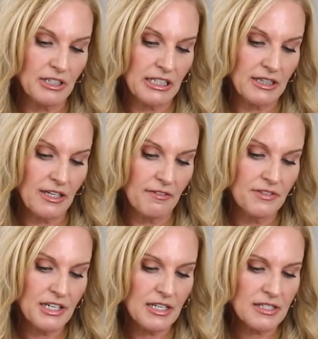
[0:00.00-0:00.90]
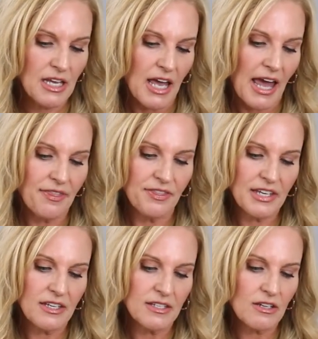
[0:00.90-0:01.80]
love these. And
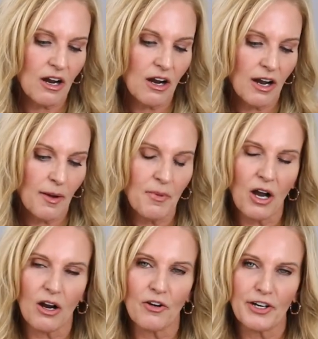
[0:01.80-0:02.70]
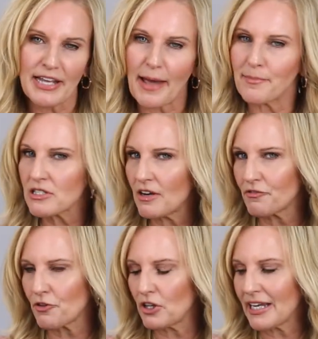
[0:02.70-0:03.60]
these are on Amazon
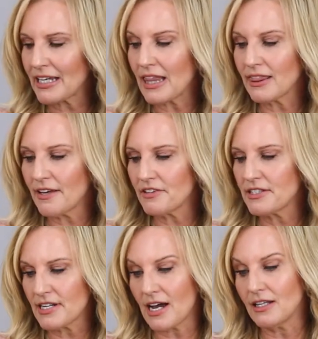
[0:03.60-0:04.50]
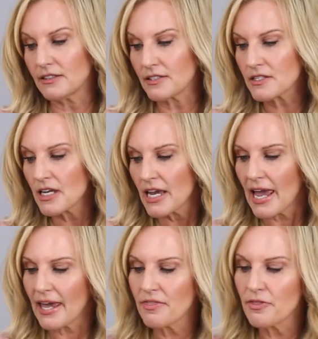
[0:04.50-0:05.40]
for like $11.
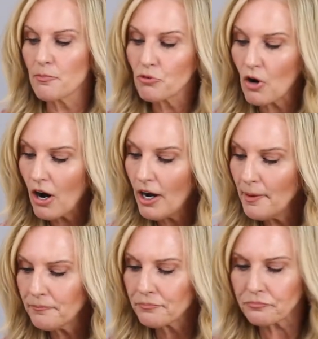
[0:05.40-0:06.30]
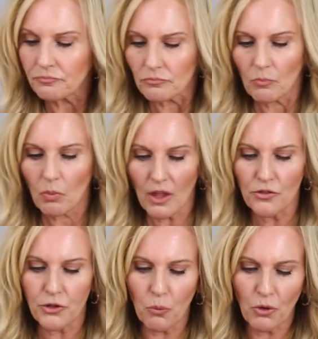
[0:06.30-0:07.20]
And the bra,
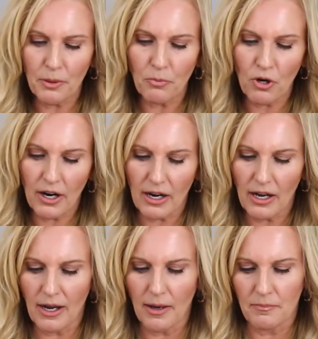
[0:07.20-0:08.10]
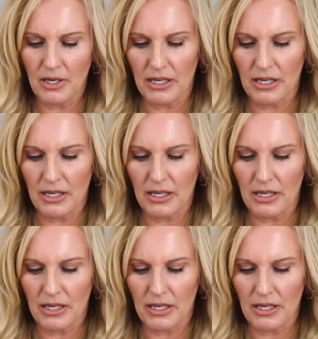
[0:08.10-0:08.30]
the Warner bra